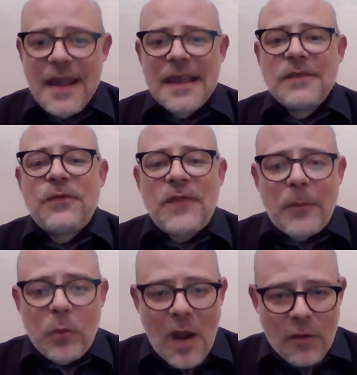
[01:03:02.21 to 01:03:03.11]
in
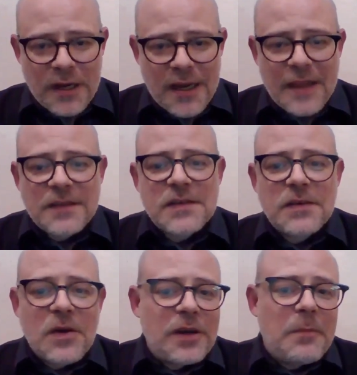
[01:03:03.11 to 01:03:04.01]
February in the
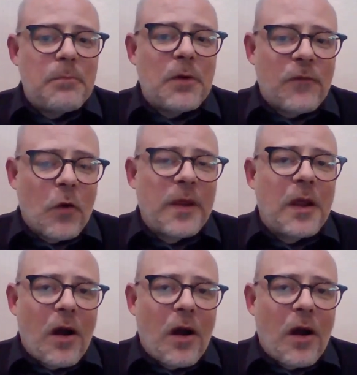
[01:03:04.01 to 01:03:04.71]
Sedona Performing